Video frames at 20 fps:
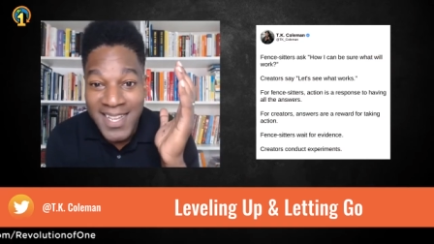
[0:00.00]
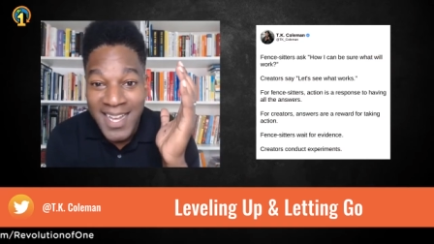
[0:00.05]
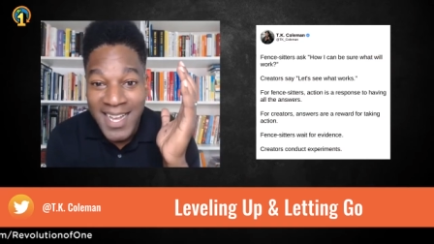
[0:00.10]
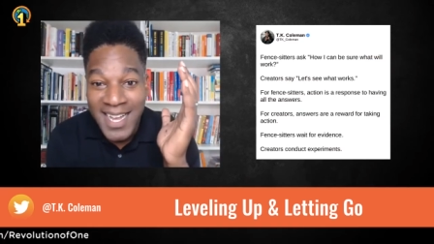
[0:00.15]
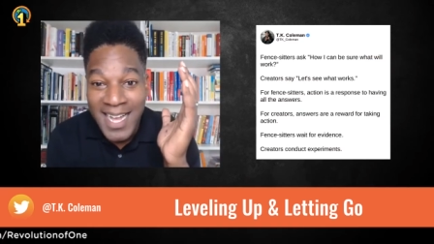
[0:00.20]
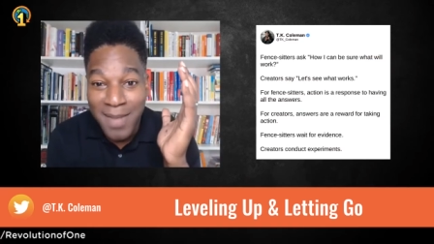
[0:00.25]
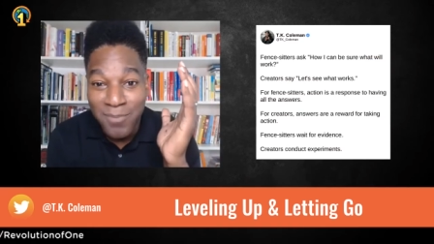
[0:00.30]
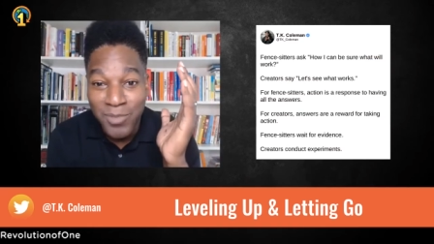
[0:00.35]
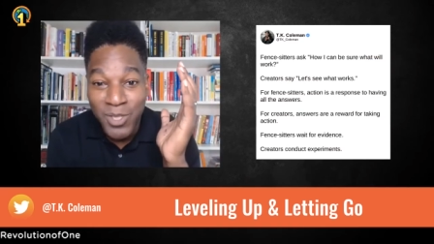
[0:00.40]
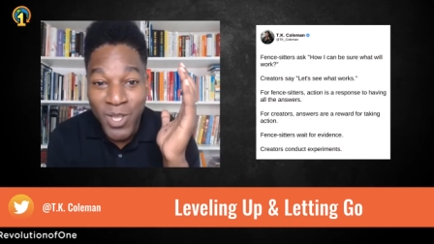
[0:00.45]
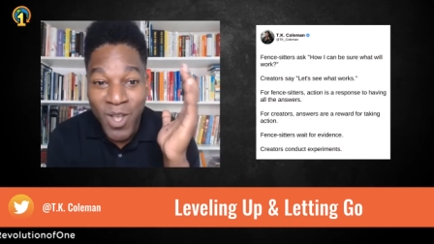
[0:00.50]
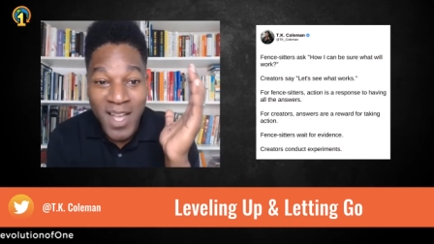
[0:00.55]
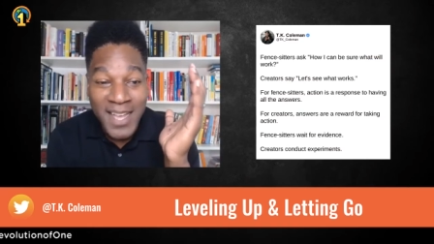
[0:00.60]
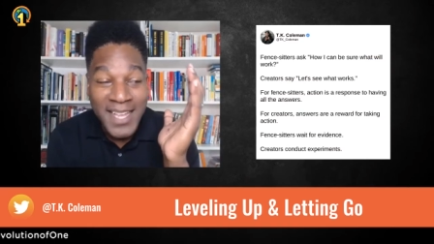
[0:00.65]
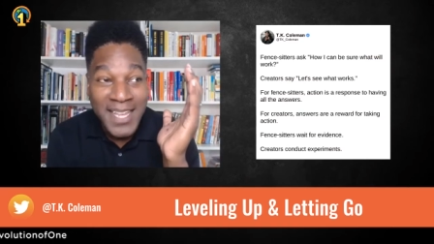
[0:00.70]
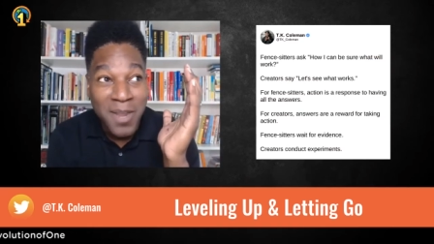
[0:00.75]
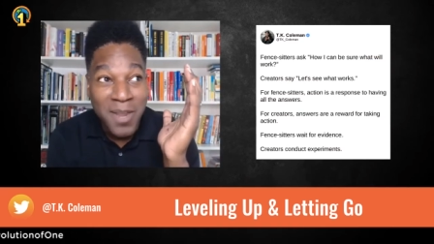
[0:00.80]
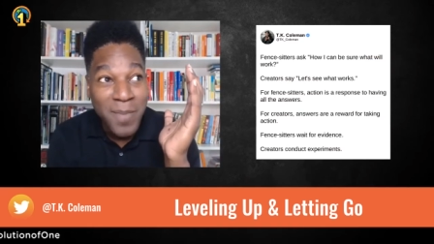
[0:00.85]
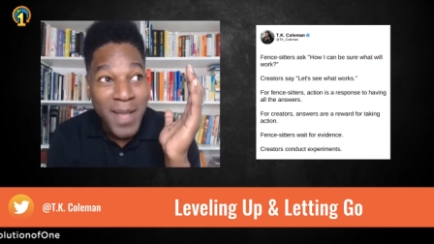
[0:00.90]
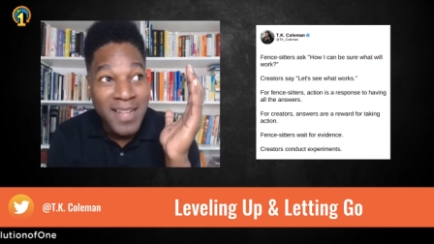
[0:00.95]
Uh, I'm
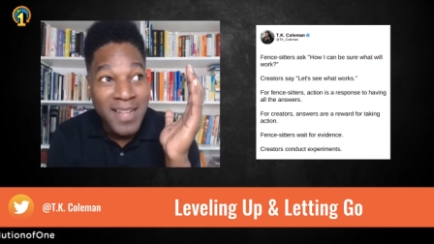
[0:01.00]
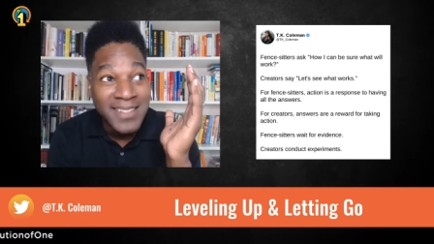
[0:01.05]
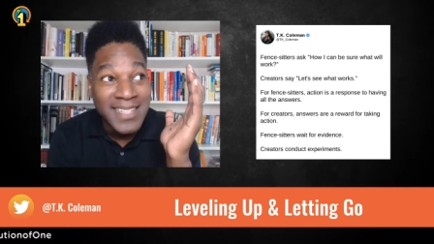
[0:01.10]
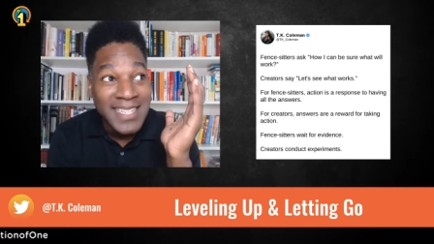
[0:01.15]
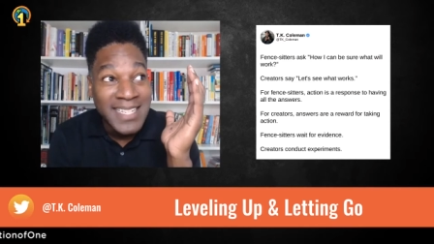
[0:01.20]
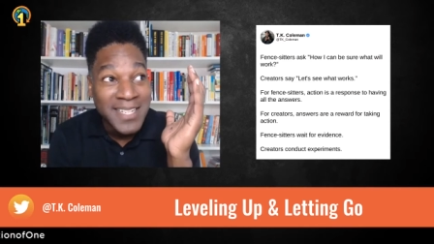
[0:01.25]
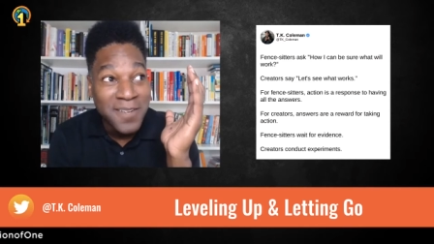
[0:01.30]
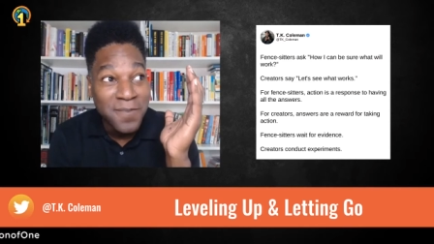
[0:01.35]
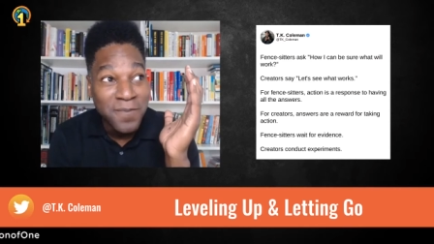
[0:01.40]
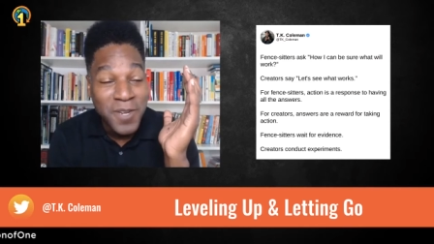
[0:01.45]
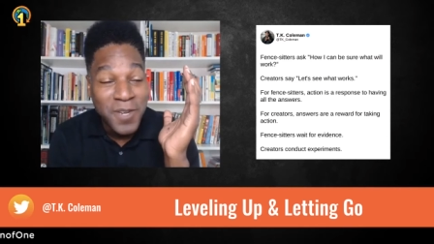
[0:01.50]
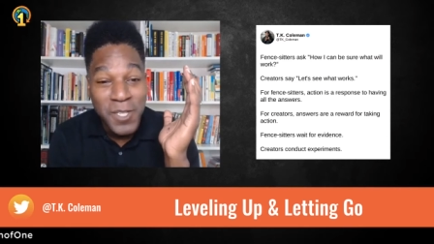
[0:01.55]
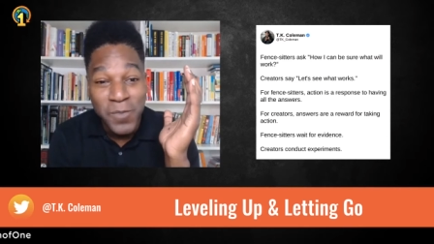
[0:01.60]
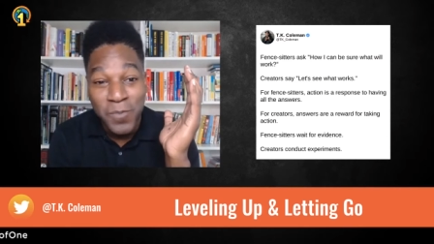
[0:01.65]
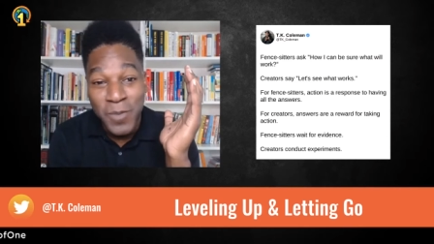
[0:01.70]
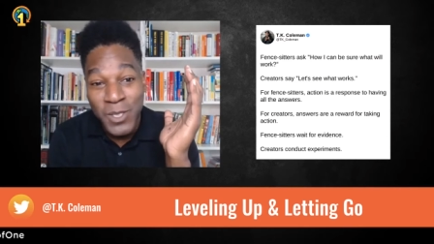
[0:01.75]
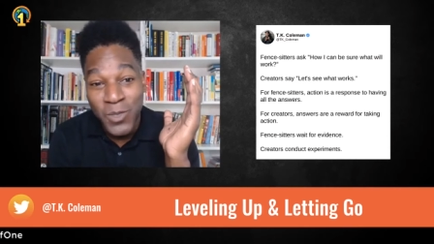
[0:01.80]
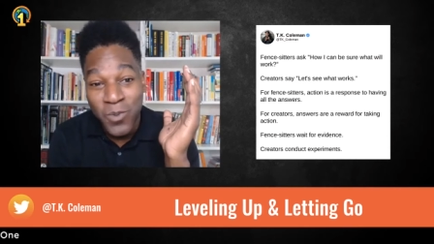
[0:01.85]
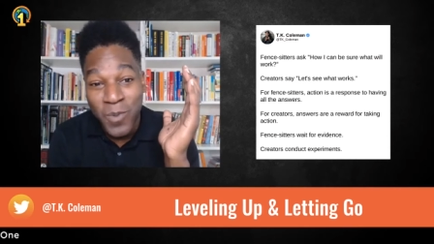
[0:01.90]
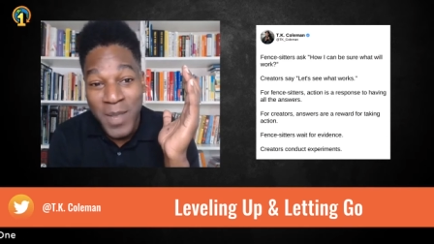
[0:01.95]
talking about the difference
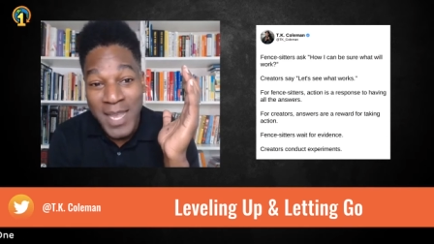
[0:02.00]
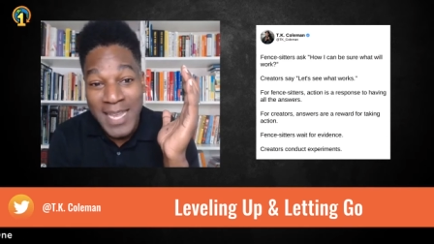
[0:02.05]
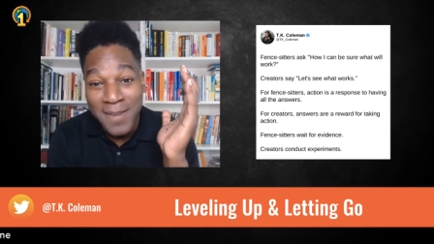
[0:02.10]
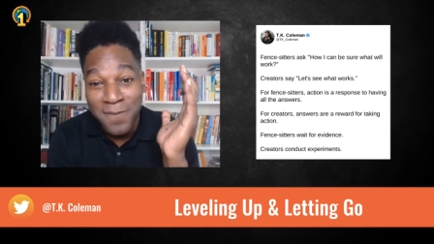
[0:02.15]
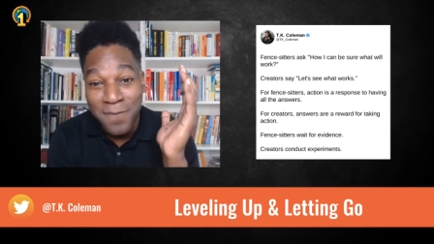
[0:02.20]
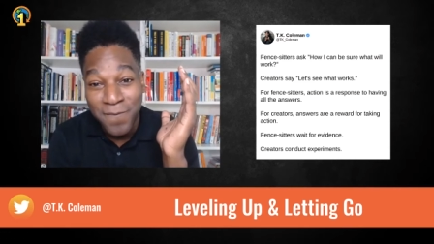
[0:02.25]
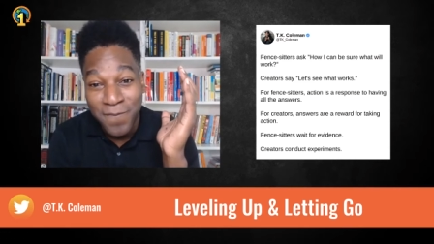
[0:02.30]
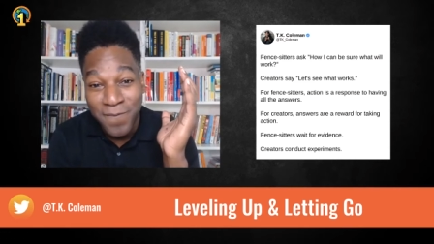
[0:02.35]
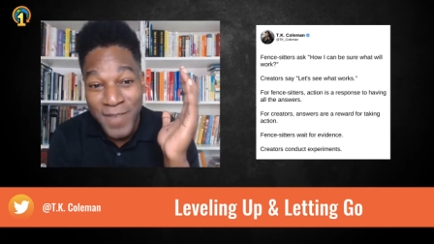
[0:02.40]
between